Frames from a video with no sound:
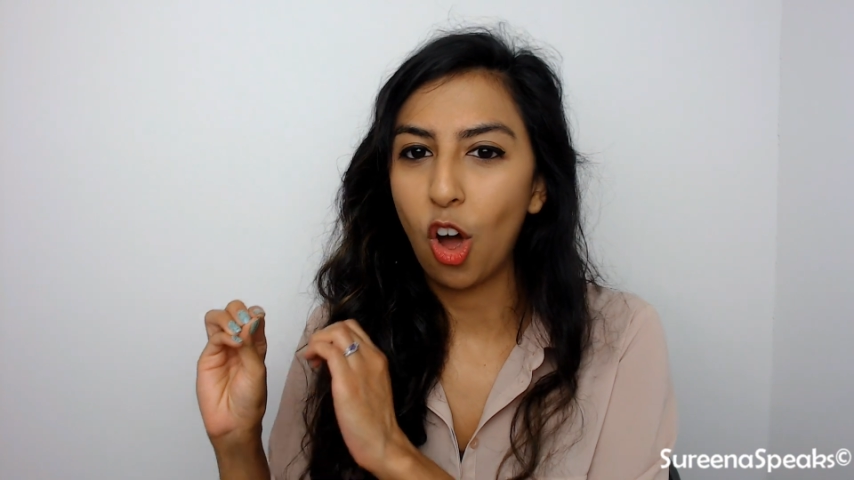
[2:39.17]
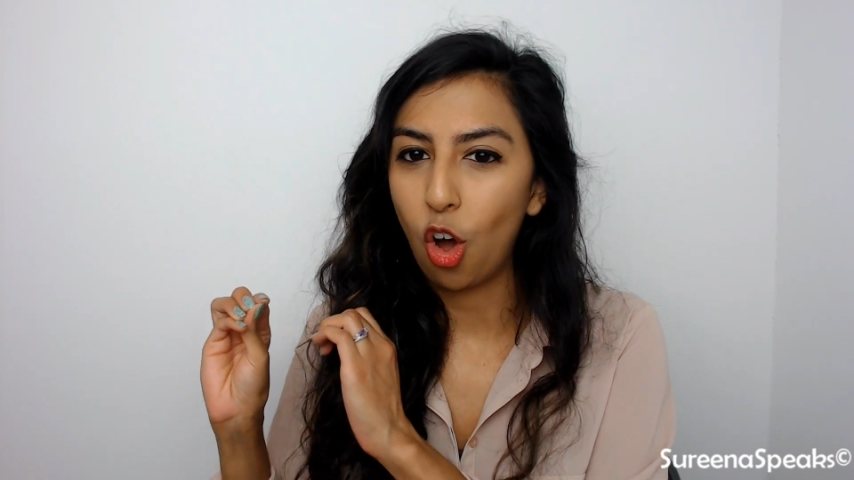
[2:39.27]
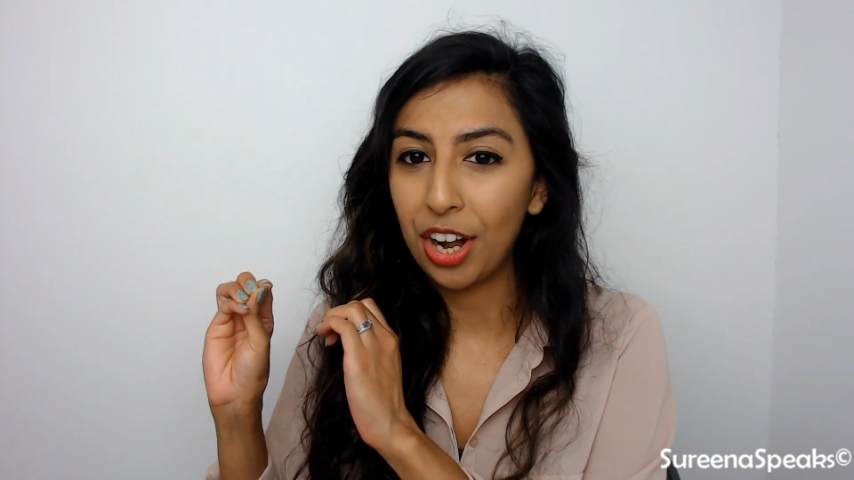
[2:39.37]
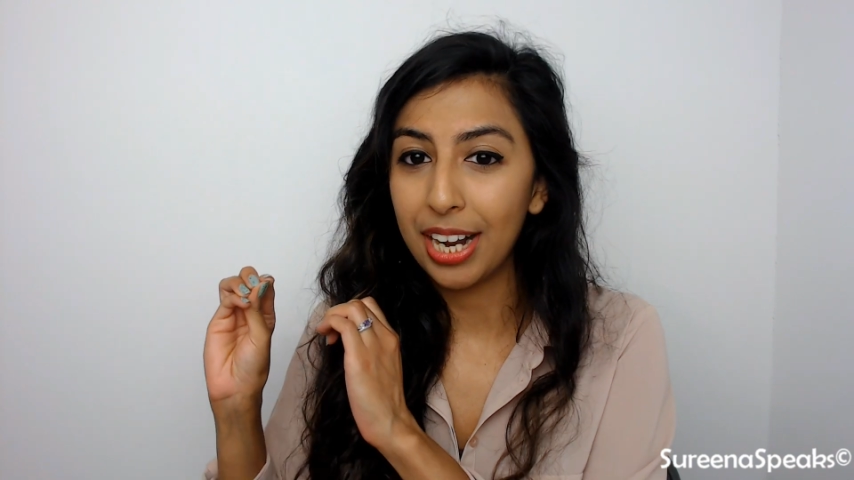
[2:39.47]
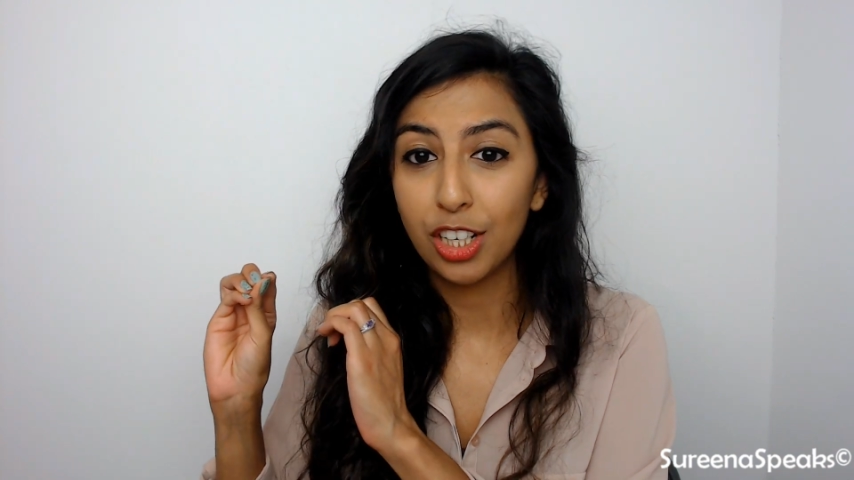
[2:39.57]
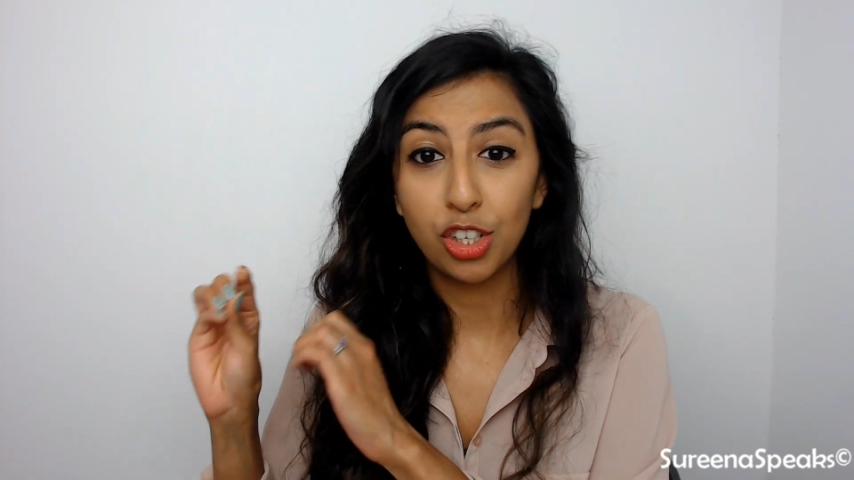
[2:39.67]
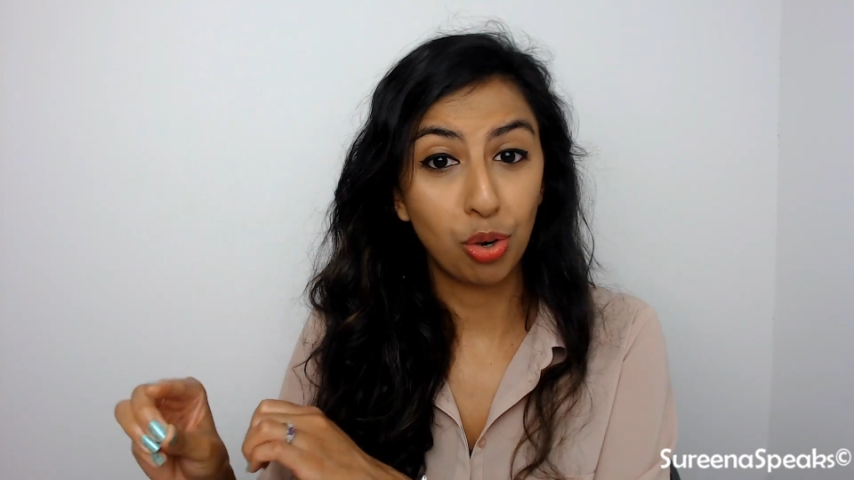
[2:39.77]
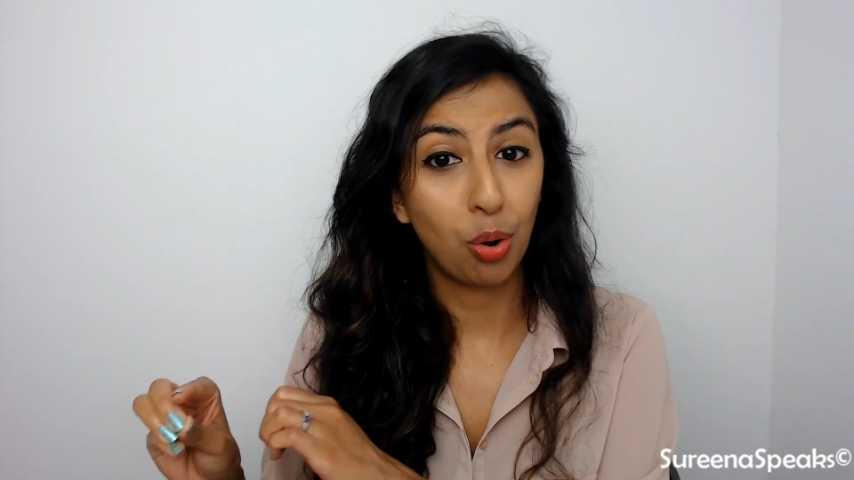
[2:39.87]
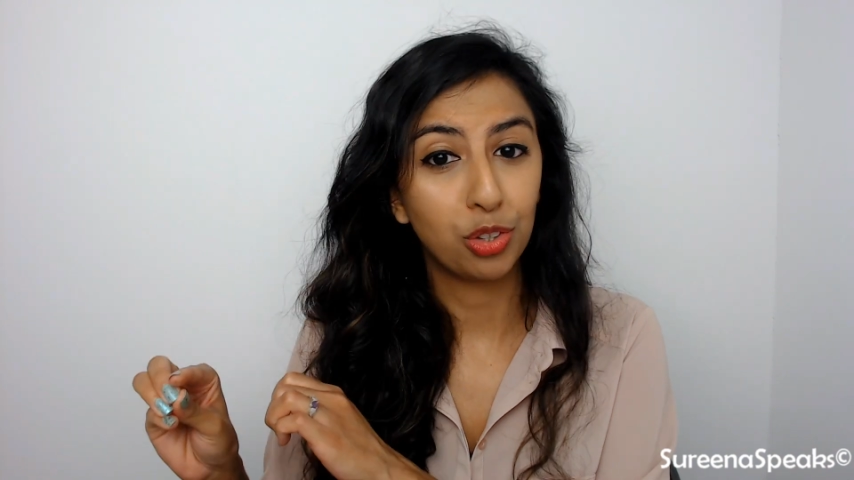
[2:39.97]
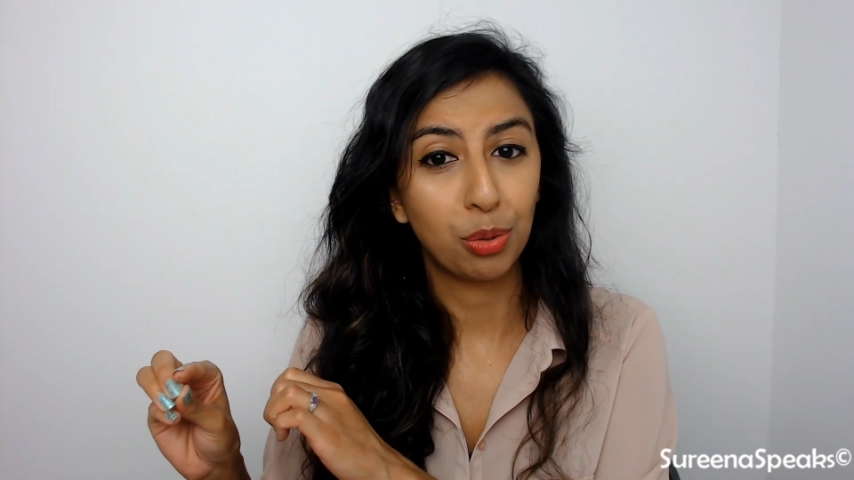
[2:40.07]
on a
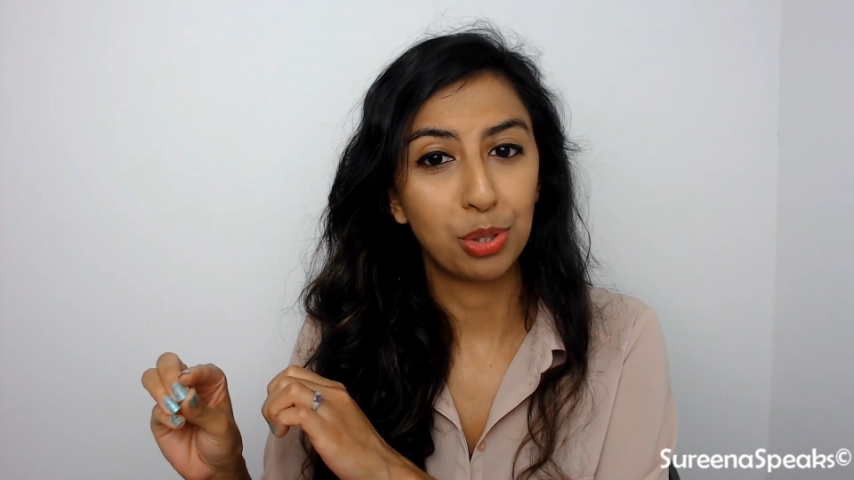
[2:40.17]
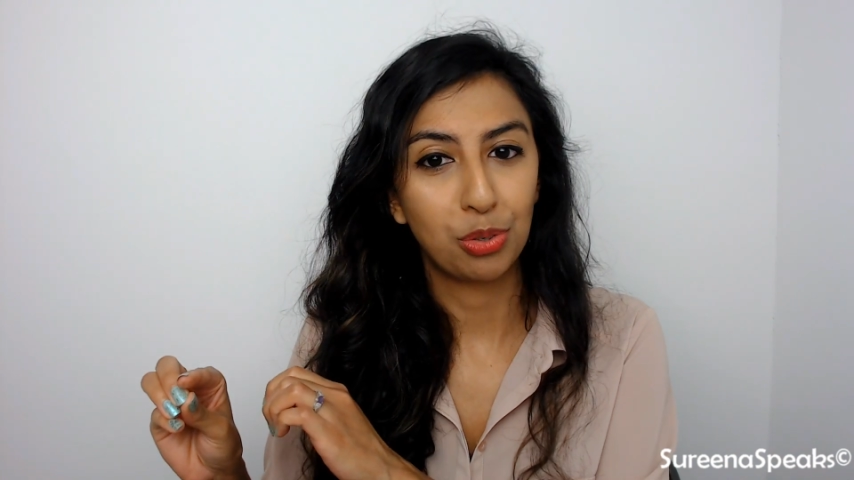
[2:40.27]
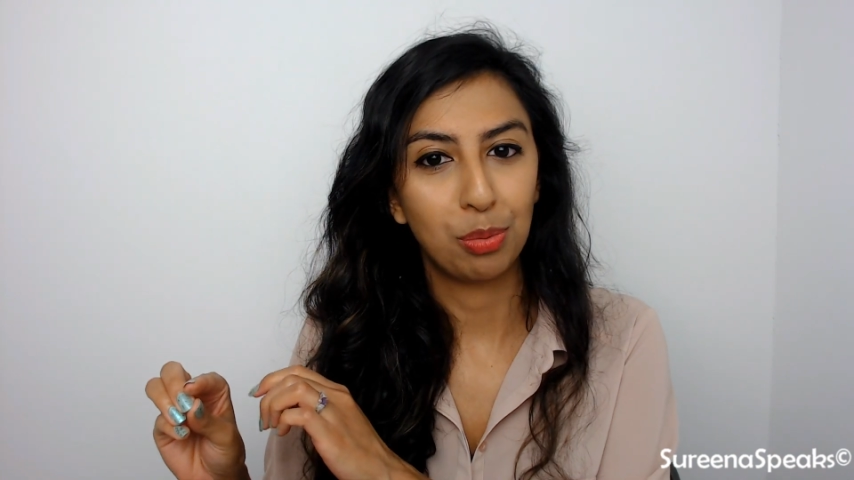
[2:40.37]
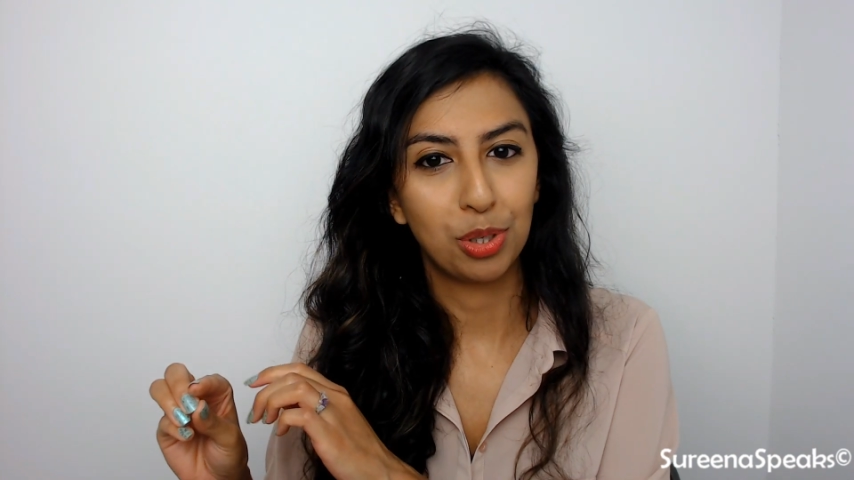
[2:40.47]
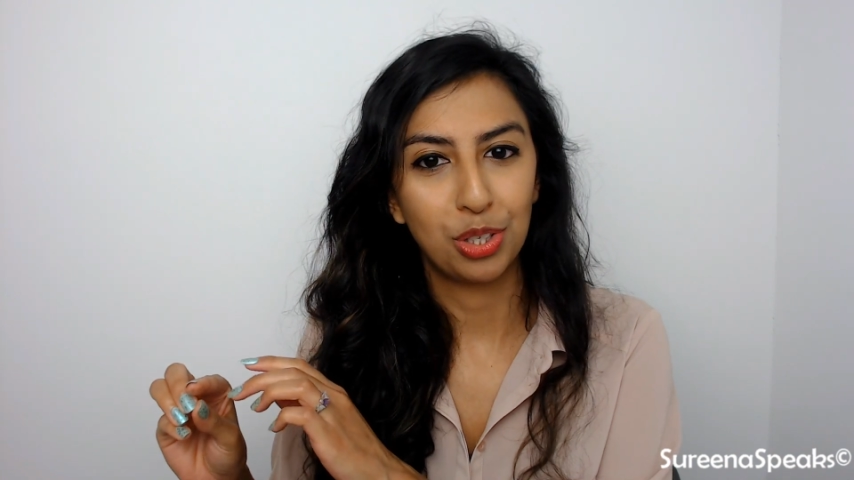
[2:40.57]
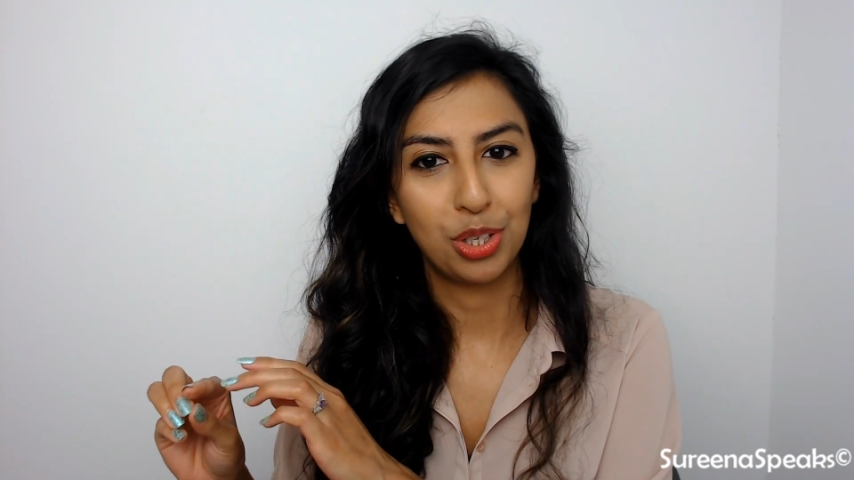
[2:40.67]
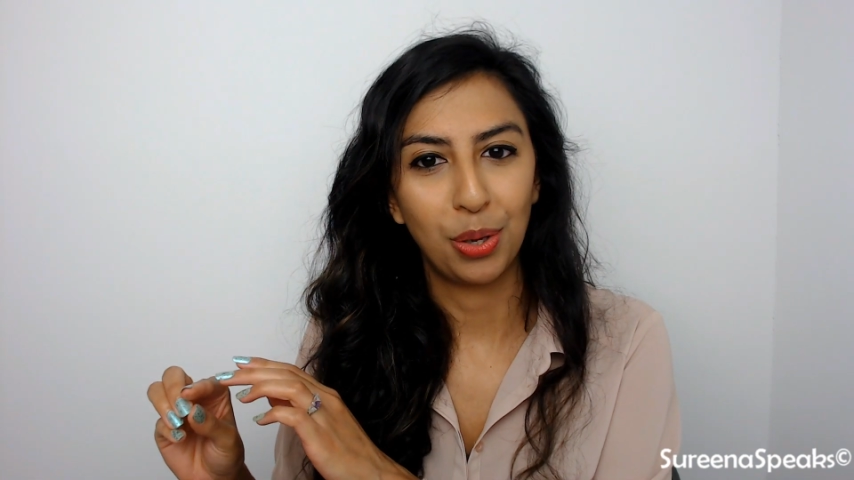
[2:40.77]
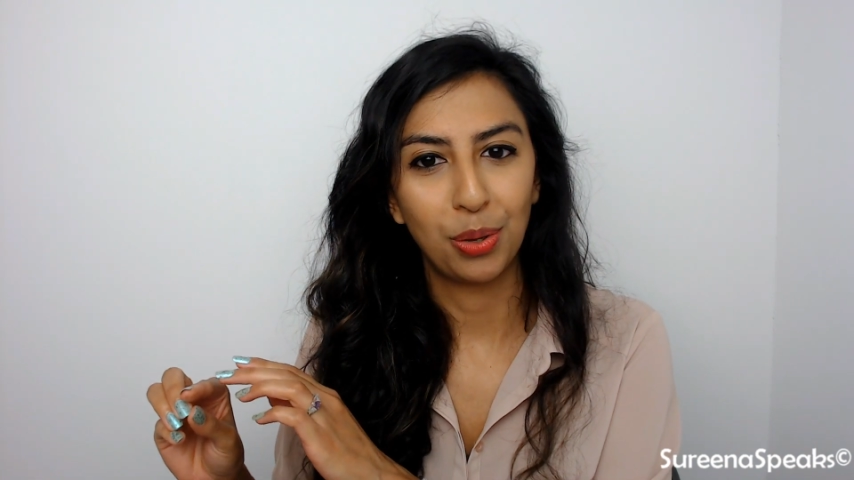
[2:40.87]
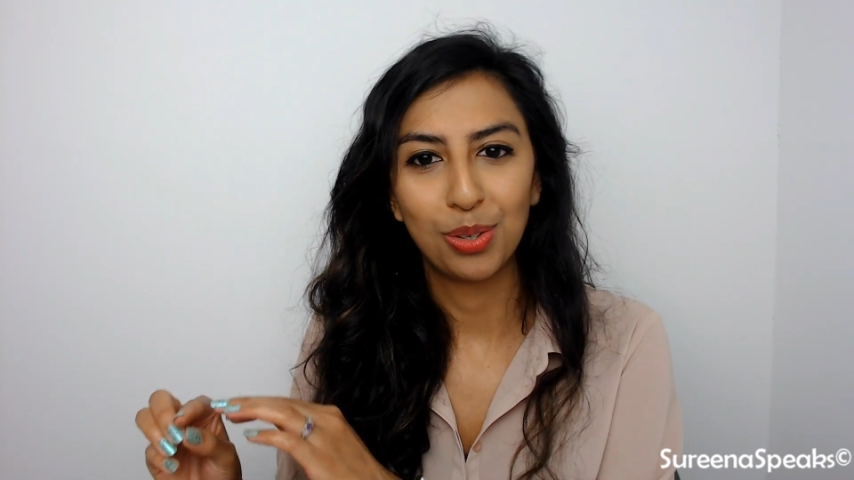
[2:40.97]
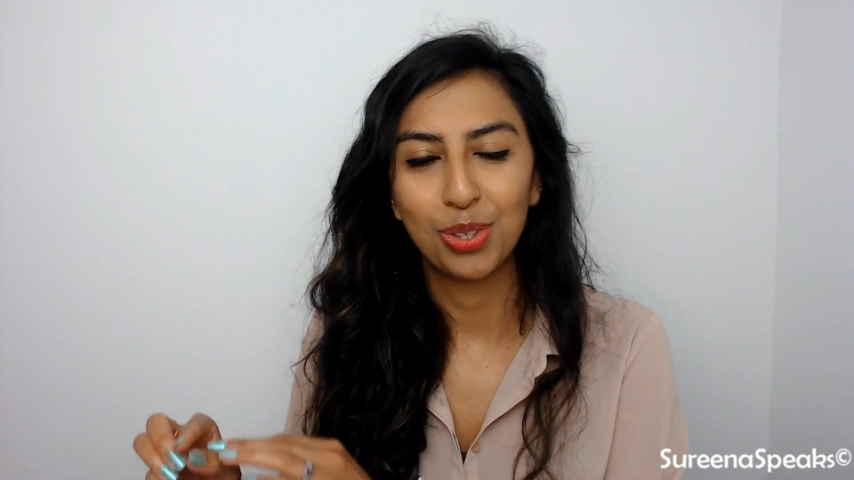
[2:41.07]
controlled drug prescription too.
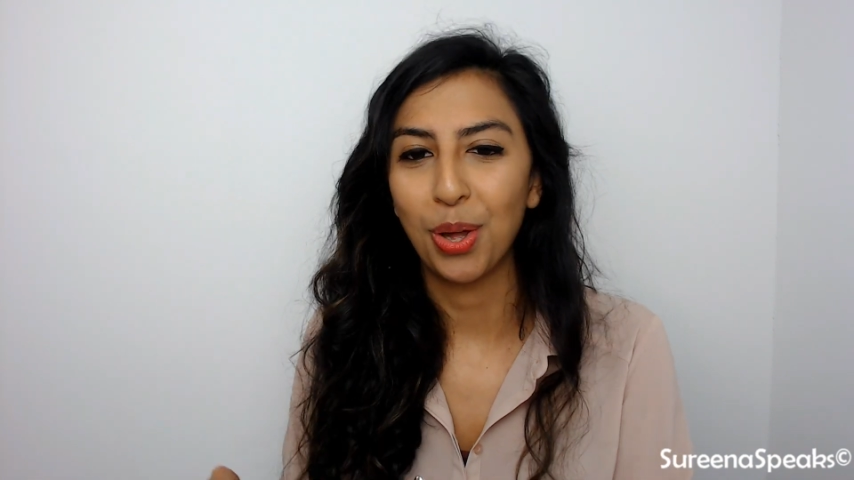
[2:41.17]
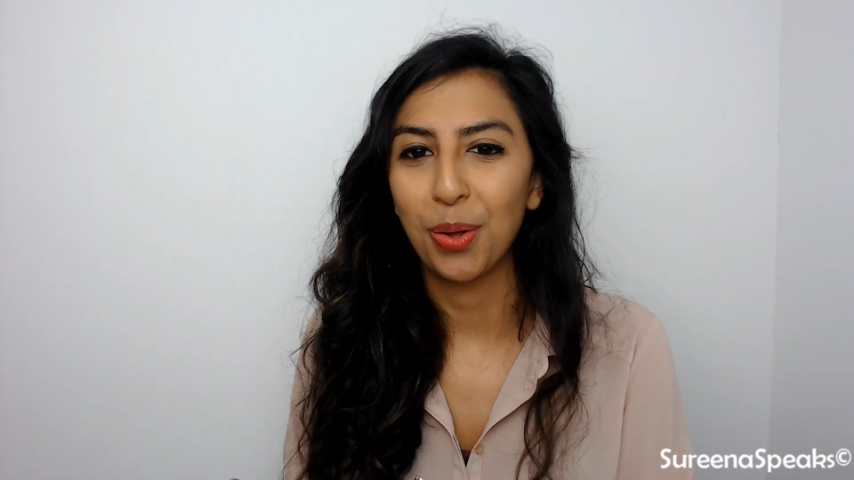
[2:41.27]
So